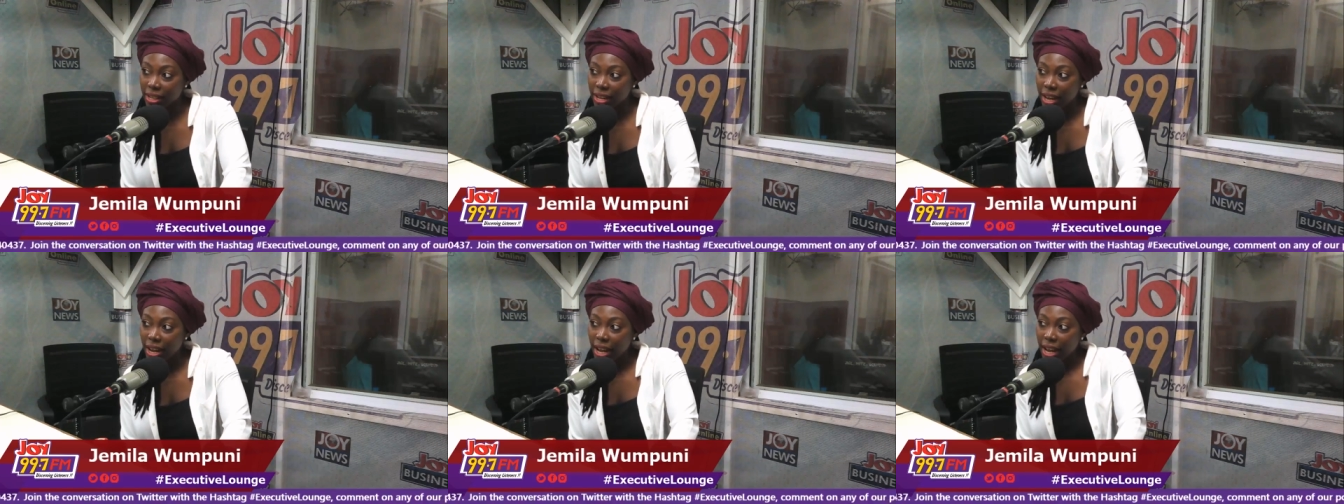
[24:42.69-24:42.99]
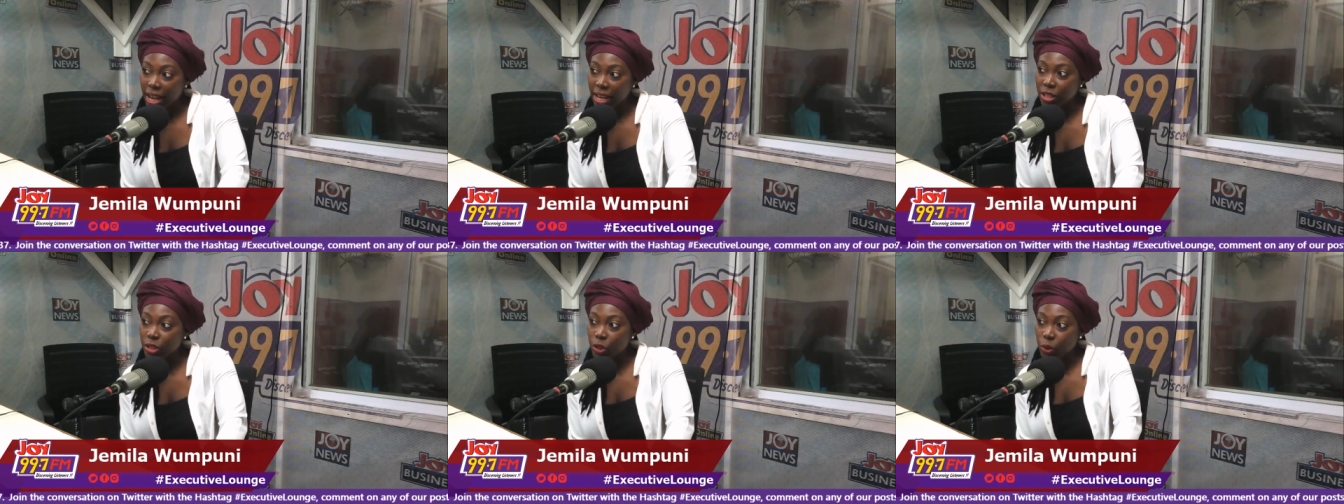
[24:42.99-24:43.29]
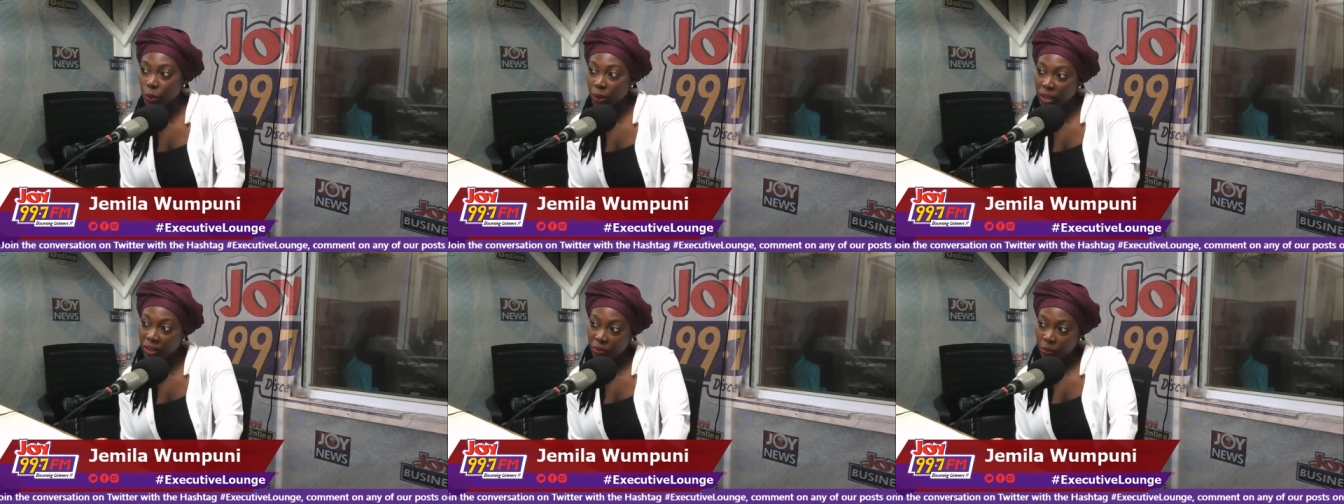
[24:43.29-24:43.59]
Mm-hmm. And
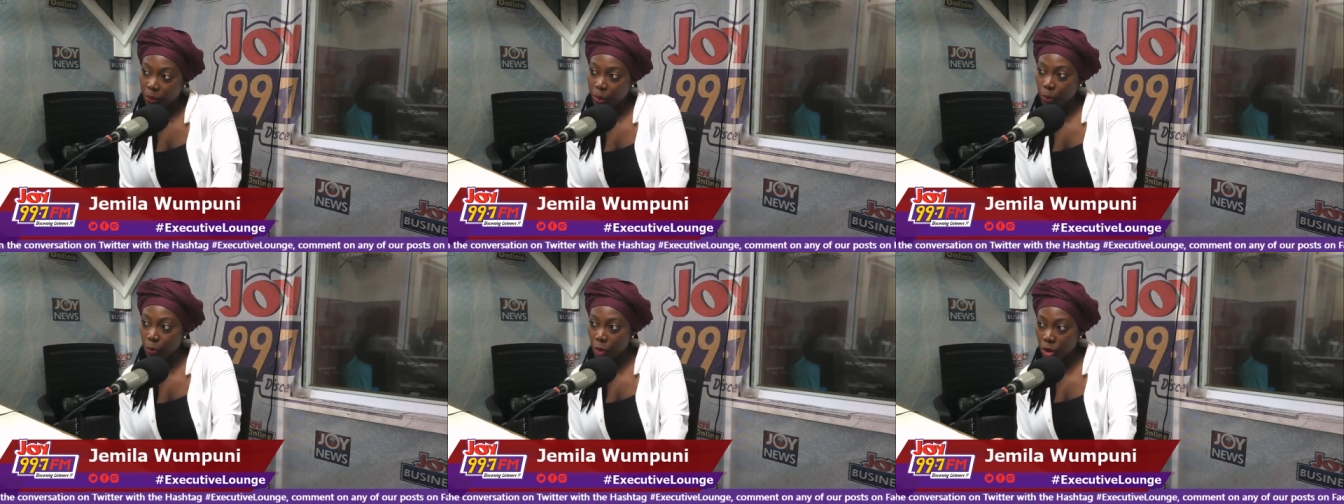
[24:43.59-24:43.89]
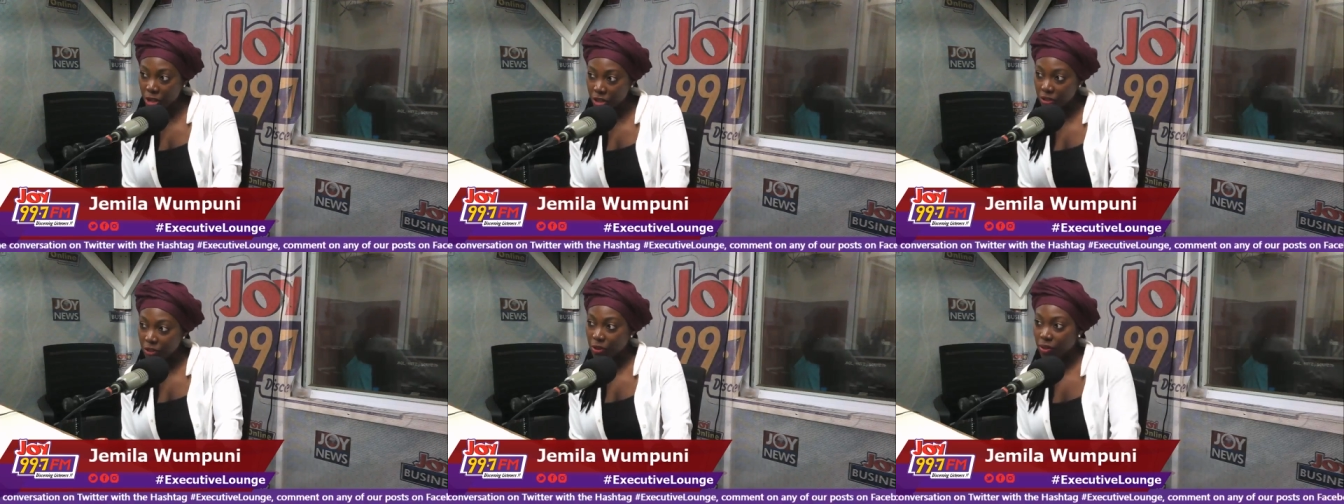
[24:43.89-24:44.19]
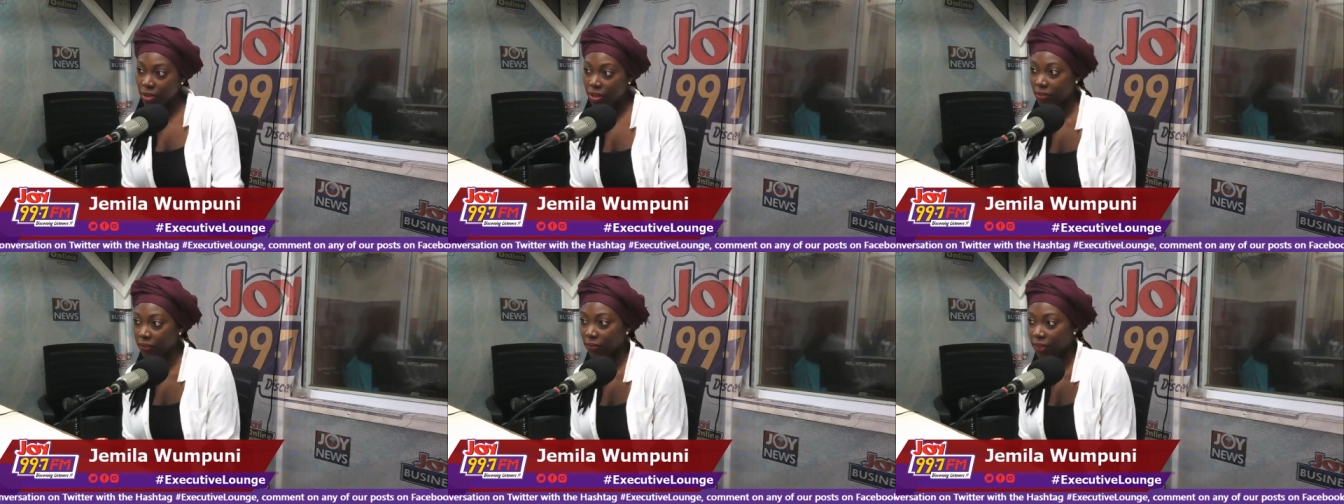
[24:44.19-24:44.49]
so, if we want to
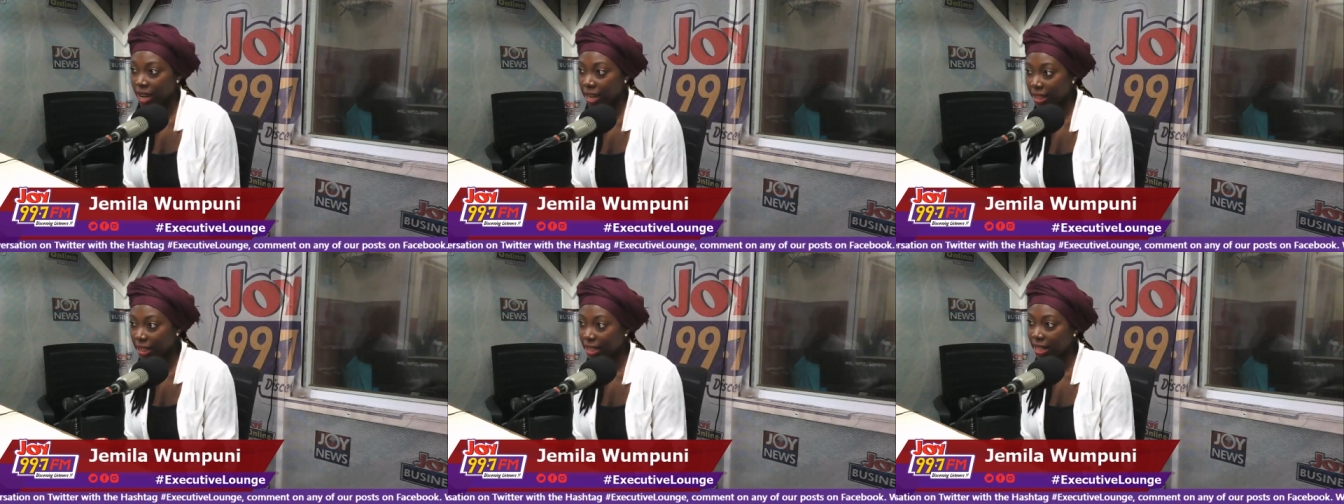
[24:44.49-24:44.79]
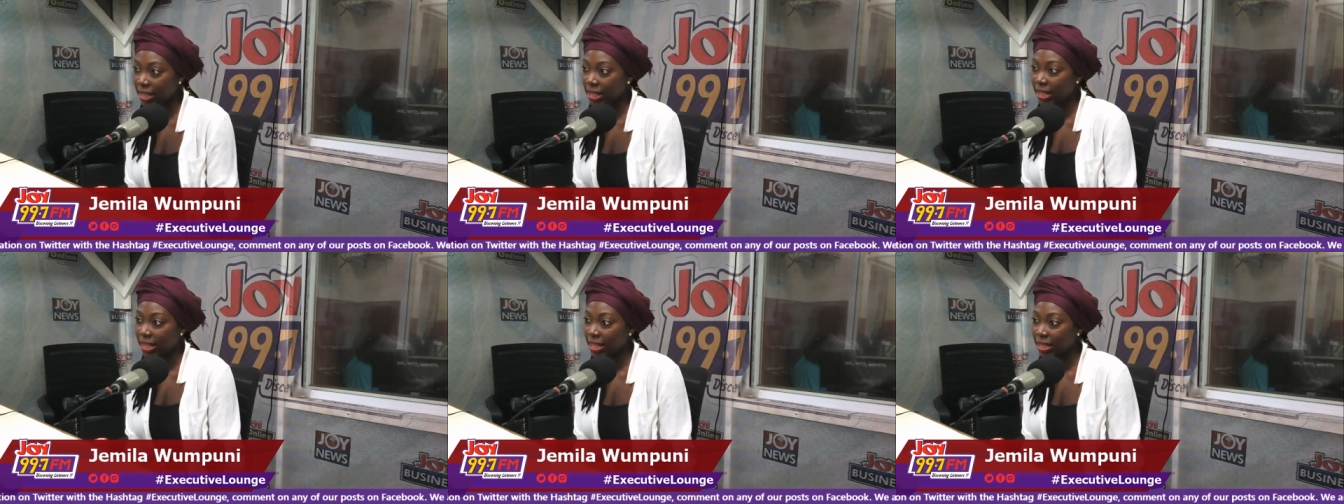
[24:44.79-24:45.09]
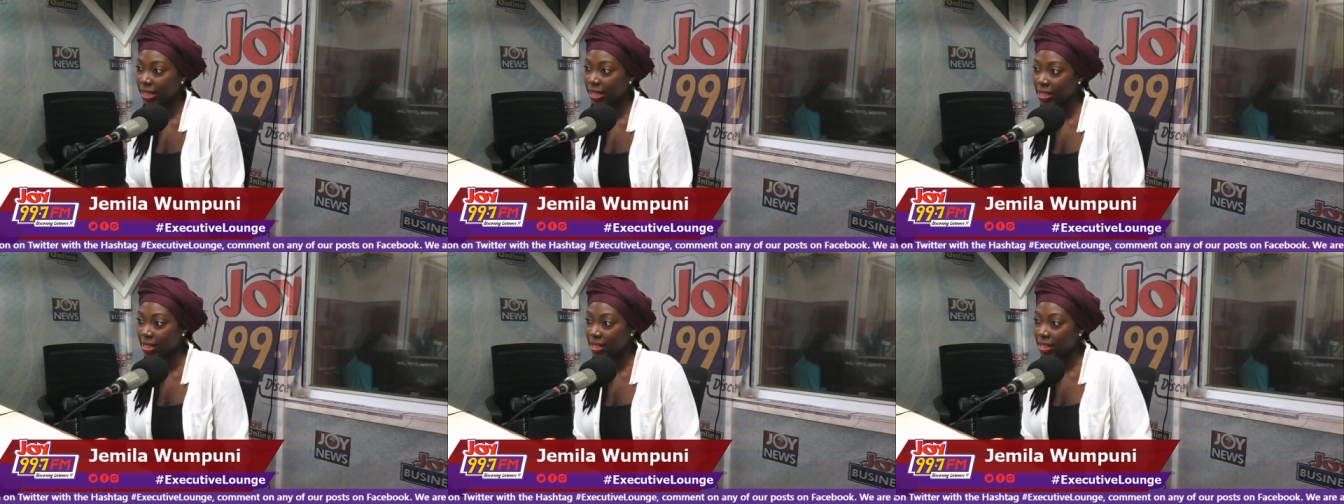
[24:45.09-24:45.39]
define
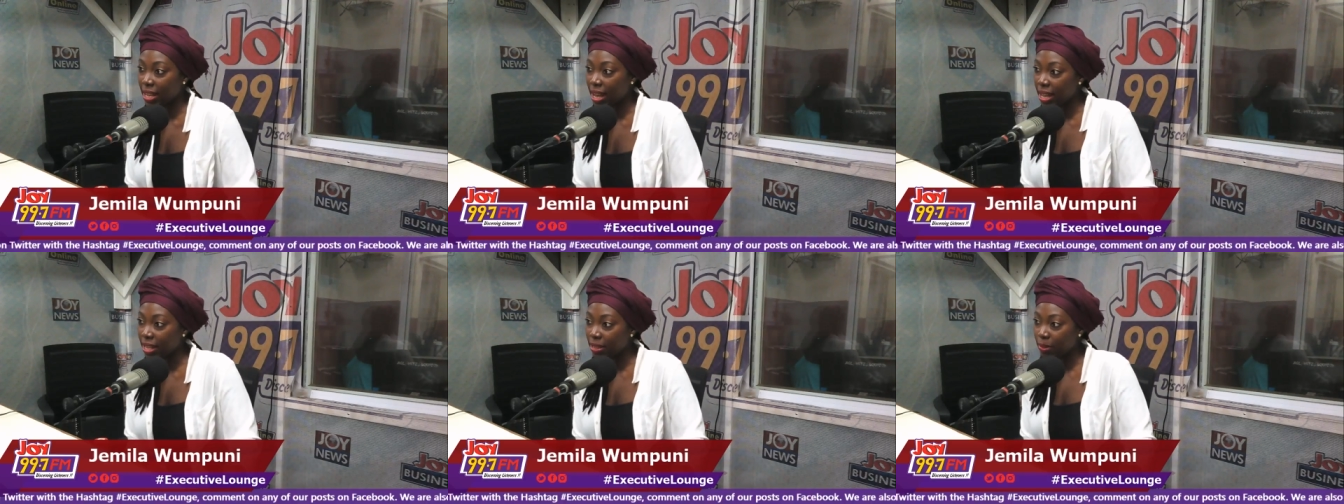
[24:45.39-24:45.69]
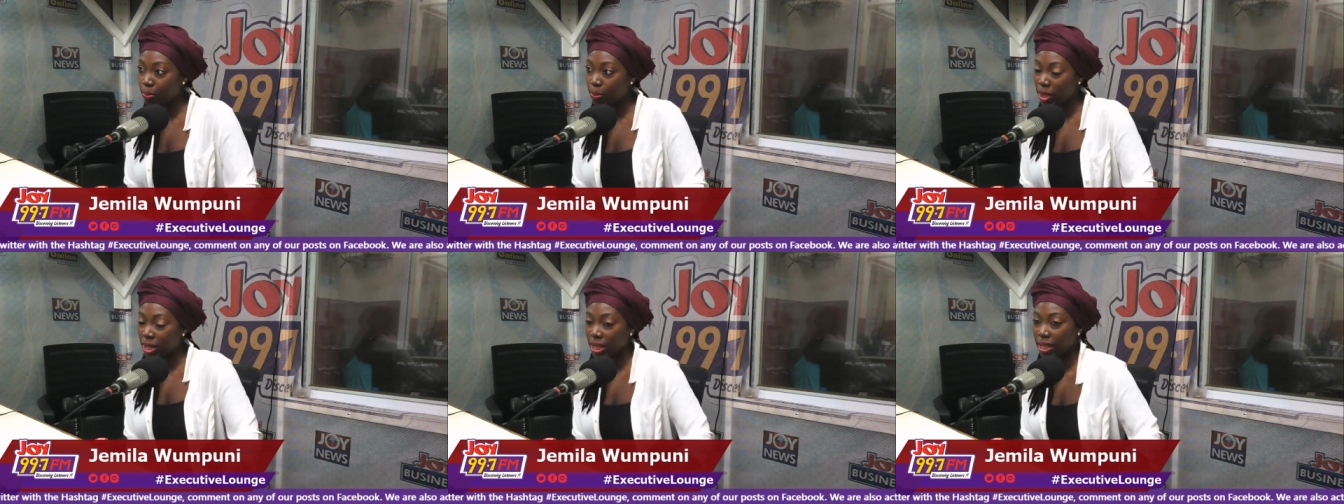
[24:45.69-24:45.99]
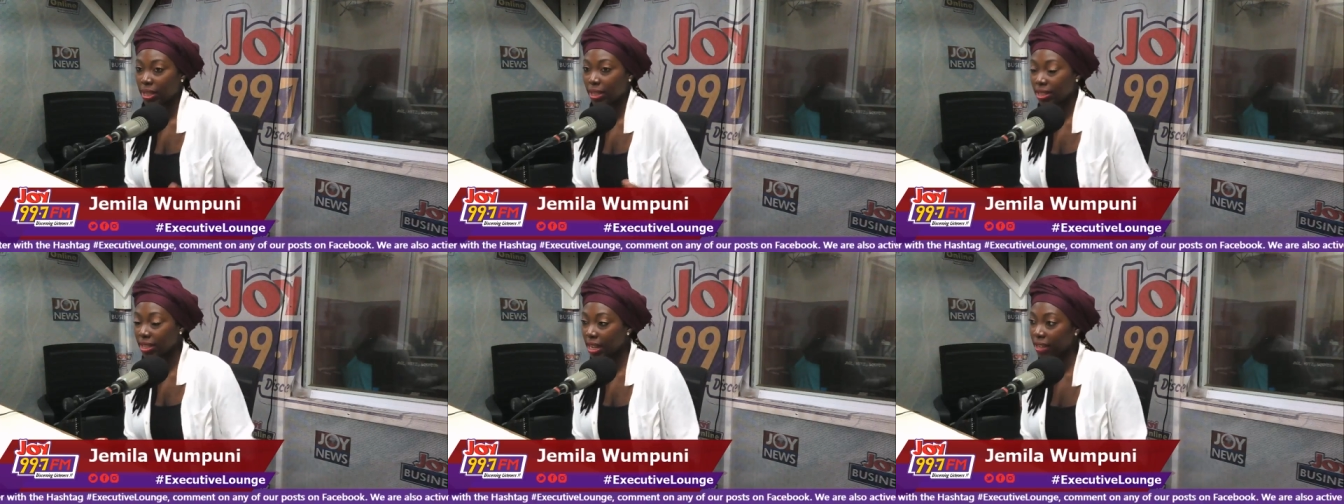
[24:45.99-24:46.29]
Ghanaianness as
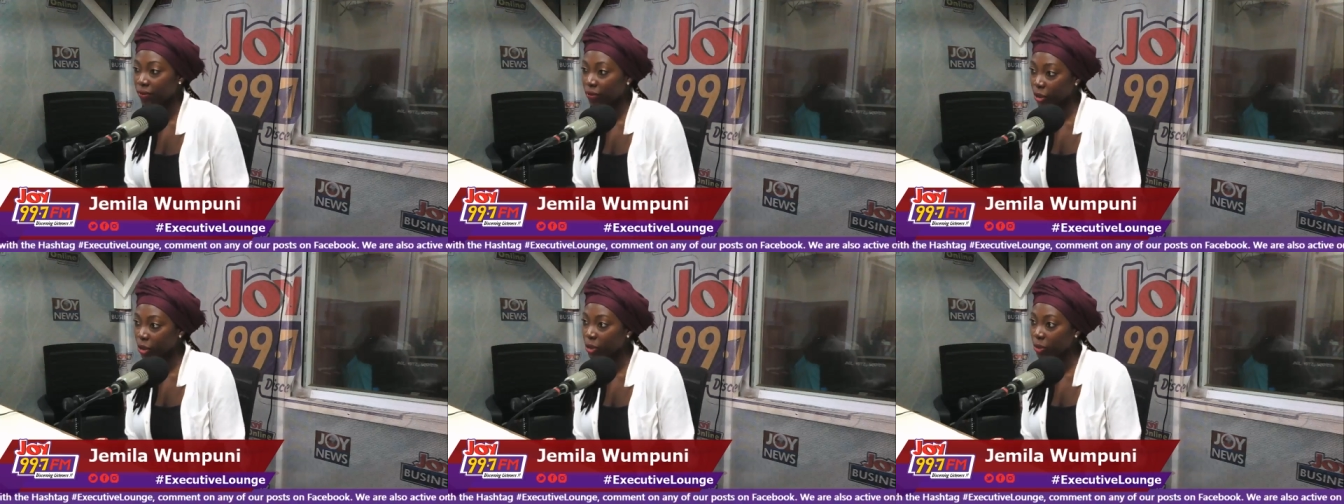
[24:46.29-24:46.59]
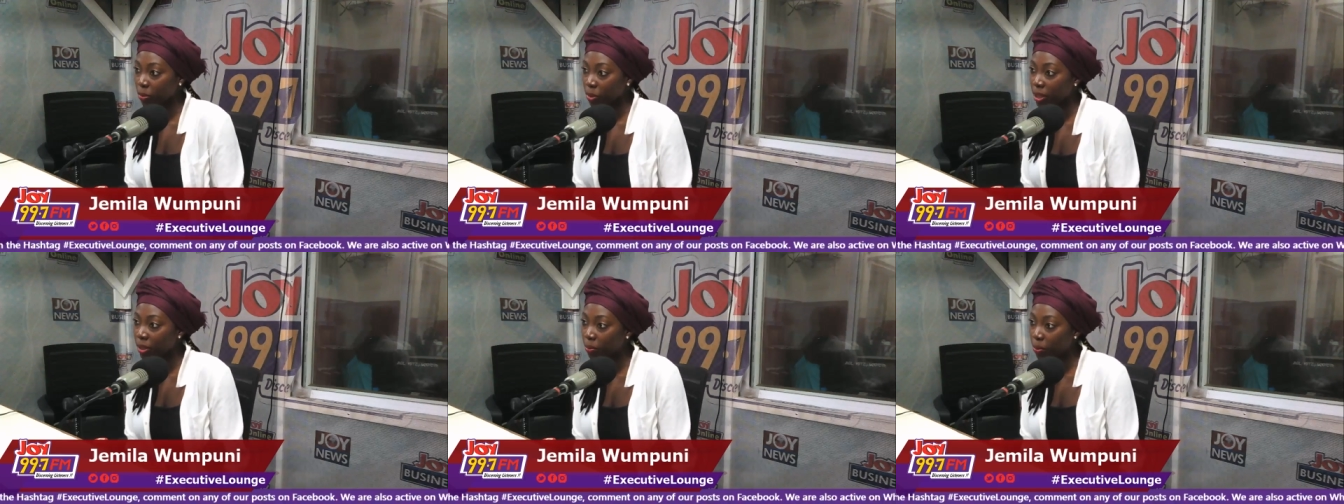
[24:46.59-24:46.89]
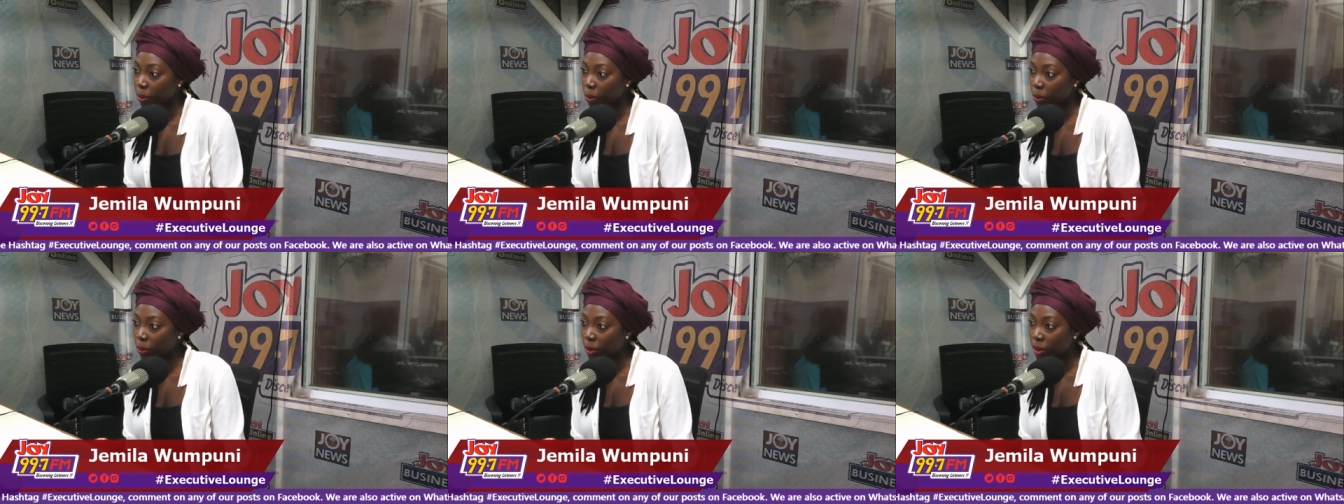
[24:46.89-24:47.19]
being a diverse
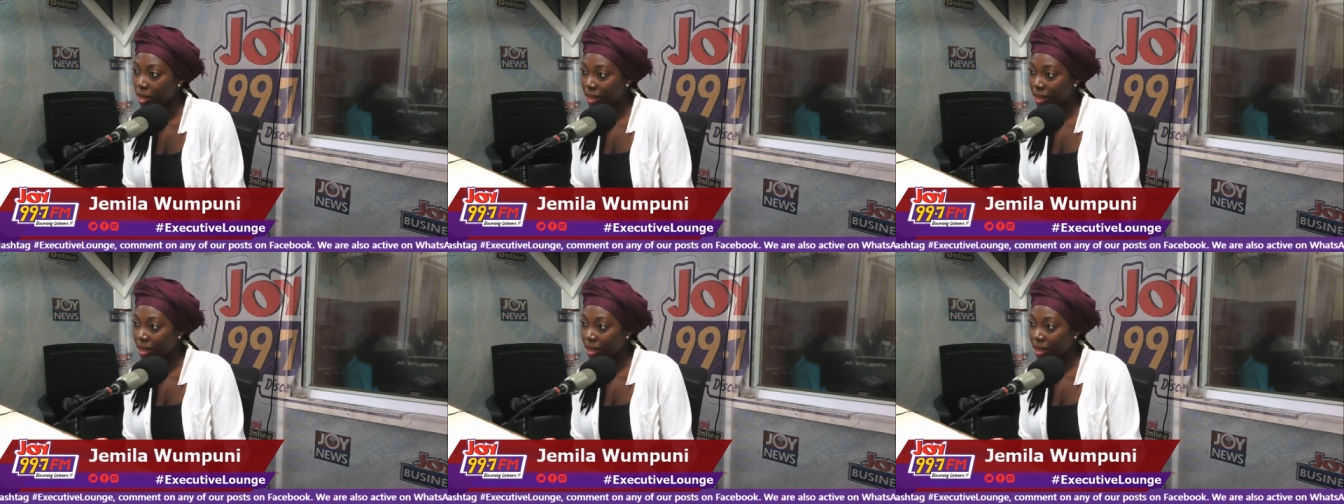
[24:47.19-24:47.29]
people,